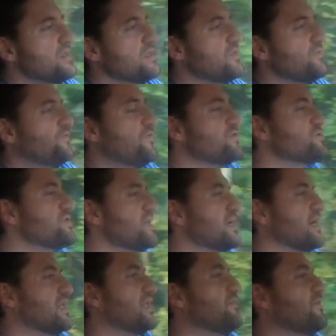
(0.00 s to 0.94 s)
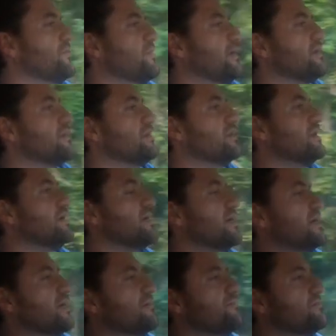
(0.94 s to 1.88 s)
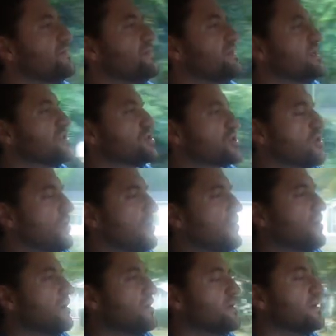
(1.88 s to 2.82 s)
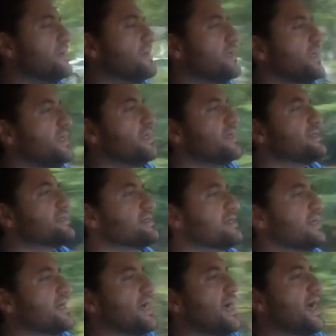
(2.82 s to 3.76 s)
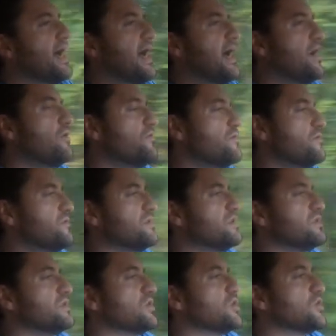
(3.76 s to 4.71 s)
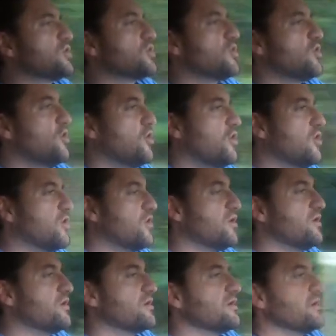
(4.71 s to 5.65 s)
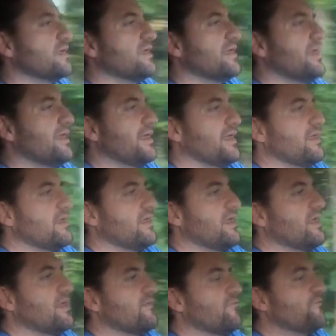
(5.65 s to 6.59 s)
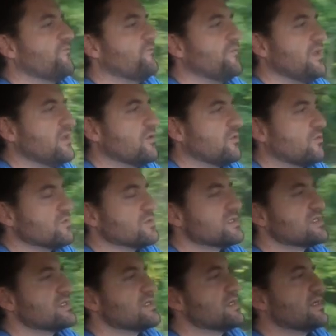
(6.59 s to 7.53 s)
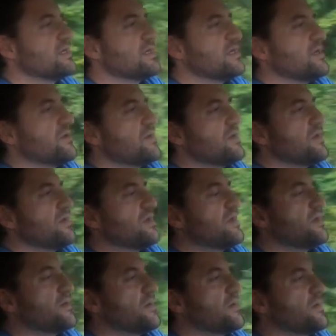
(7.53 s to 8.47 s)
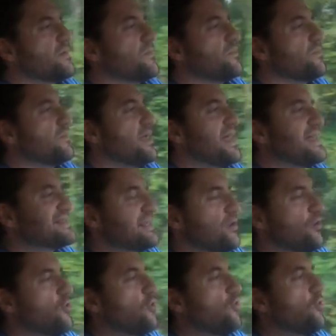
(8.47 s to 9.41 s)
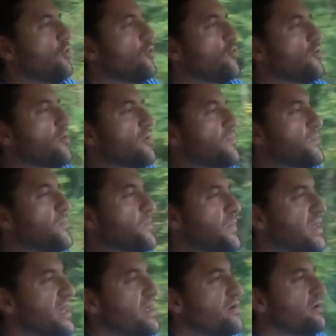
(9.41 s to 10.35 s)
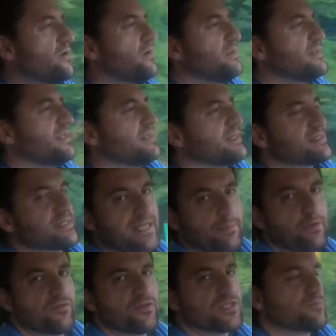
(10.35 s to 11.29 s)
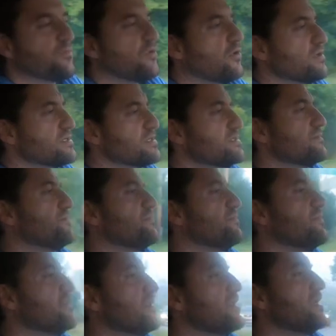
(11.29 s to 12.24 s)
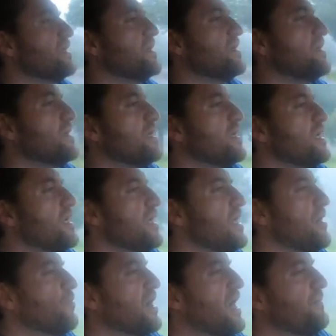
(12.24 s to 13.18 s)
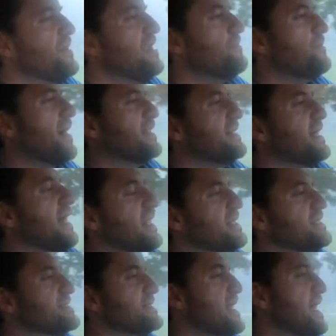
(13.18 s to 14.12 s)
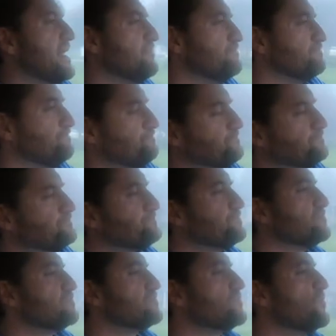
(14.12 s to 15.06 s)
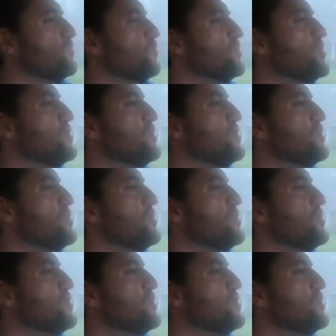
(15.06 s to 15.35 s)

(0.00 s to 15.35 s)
The first thing I love about this car is how the car feels as a whole better than the sum of its parts. And what I mean by that is that when